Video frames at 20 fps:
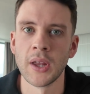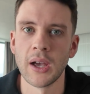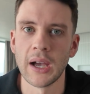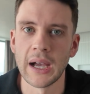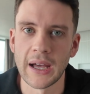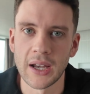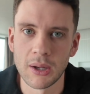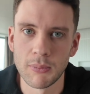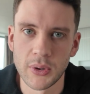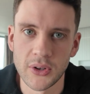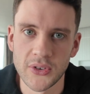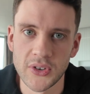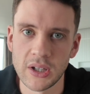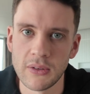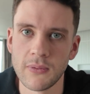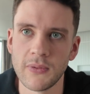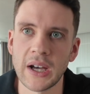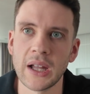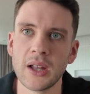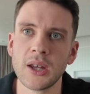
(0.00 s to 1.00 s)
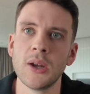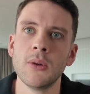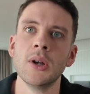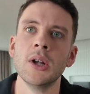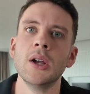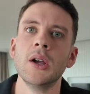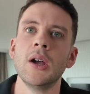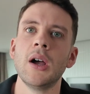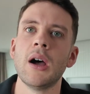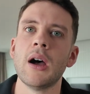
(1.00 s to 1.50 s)
adding perceived value
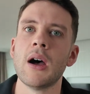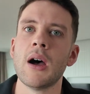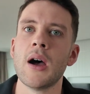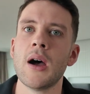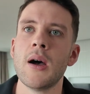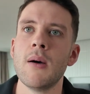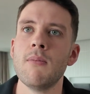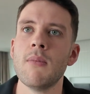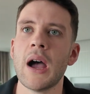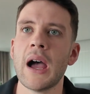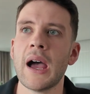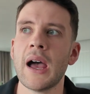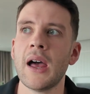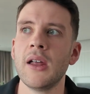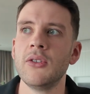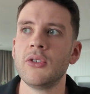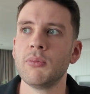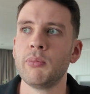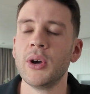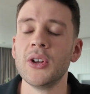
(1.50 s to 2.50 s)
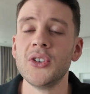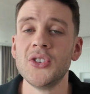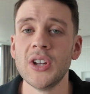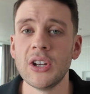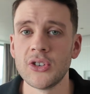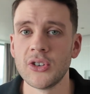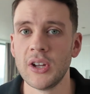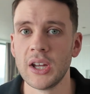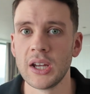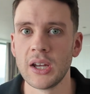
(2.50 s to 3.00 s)
and
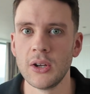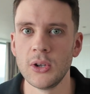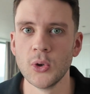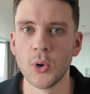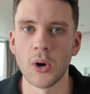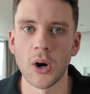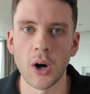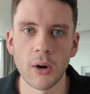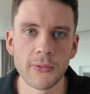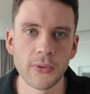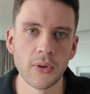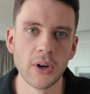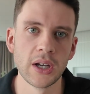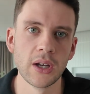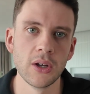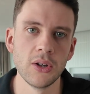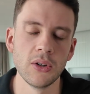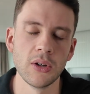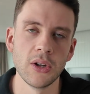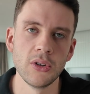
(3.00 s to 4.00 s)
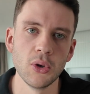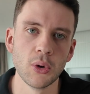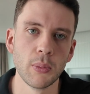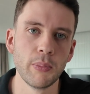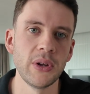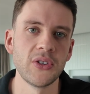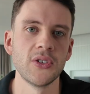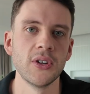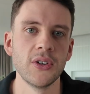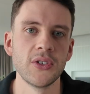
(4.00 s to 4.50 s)
positioning your offering and your
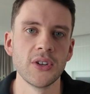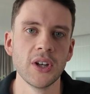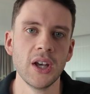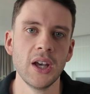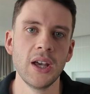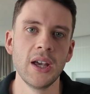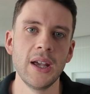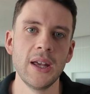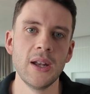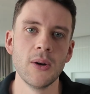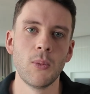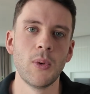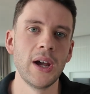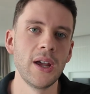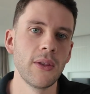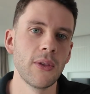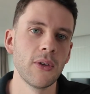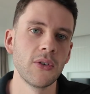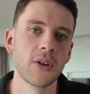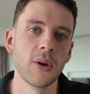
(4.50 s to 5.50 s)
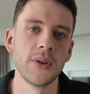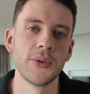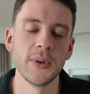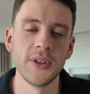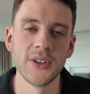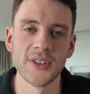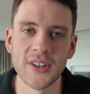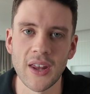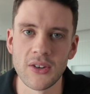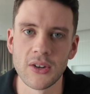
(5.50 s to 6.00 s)
business in a way that's going to
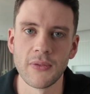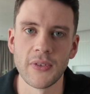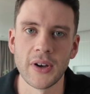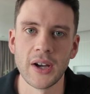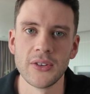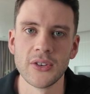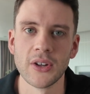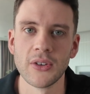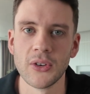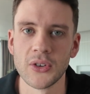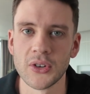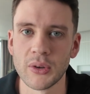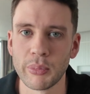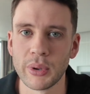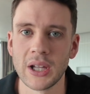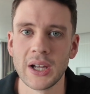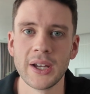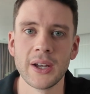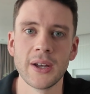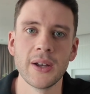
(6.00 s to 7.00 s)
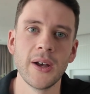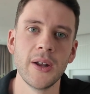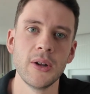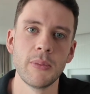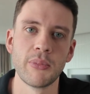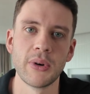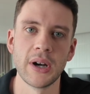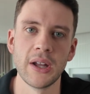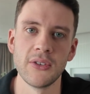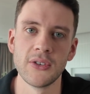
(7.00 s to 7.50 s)
incentivize the supplier and the
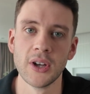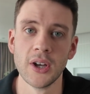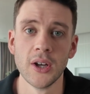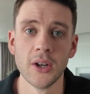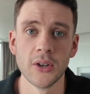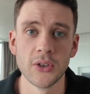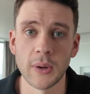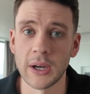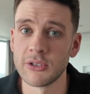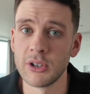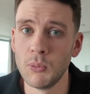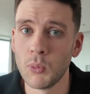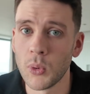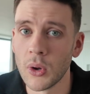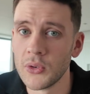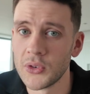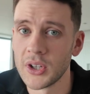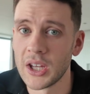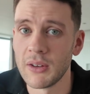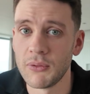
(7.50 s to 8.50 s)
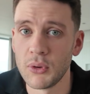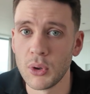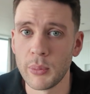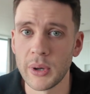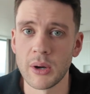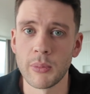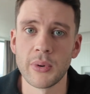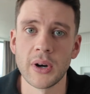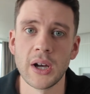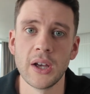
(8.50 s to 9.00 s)
brand to actually want to give you a
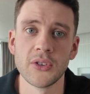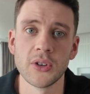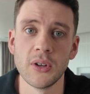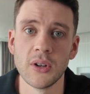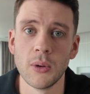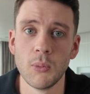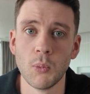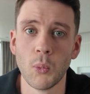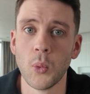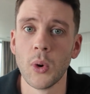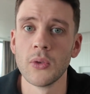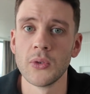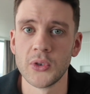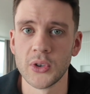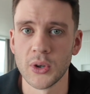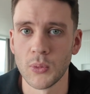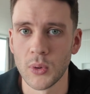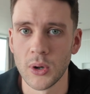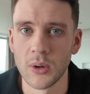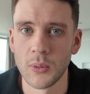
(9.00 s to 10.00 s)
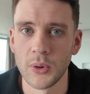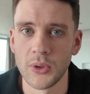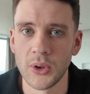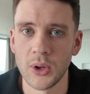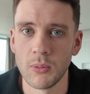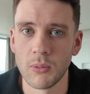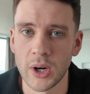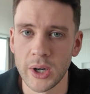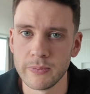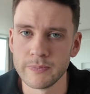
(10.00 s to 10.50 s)
better price and want to work with
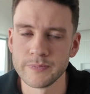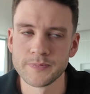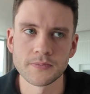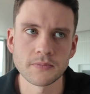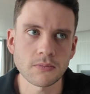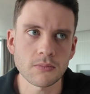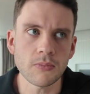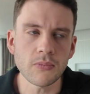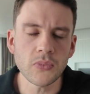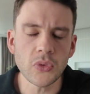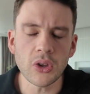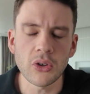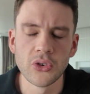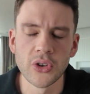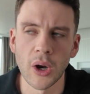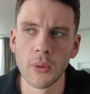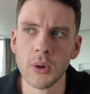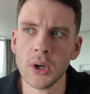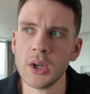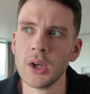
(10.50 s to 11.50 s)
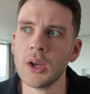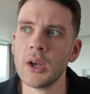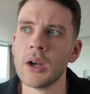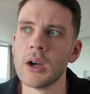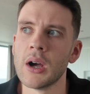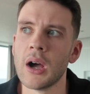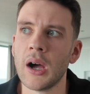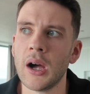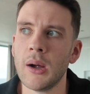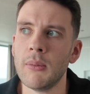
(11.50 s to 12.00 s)
you, right? So
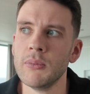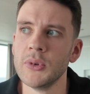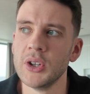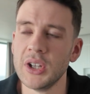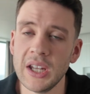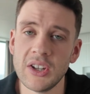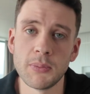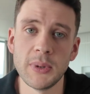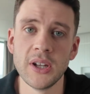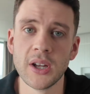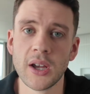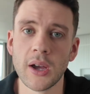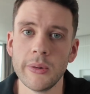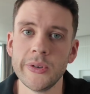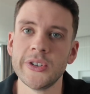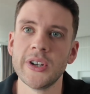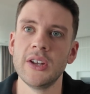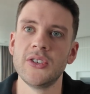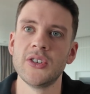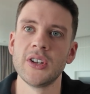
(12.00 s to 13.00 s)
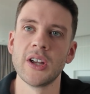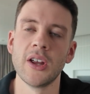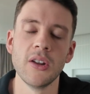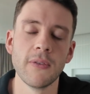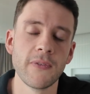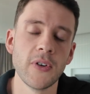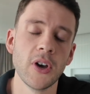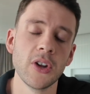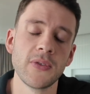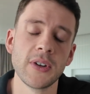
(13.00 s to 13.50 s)
you need to be negotiating, and the
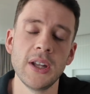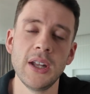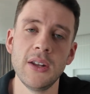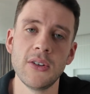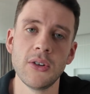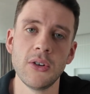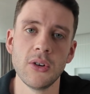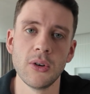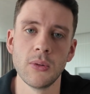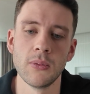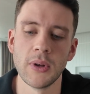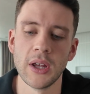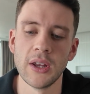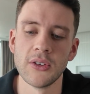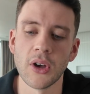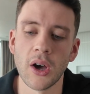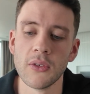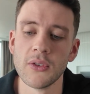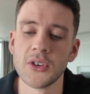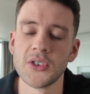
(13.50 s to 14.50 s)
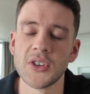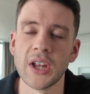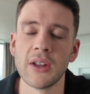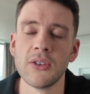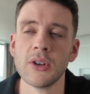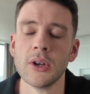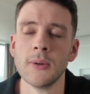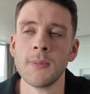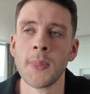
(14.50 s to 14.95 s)
first thing you need to do is understand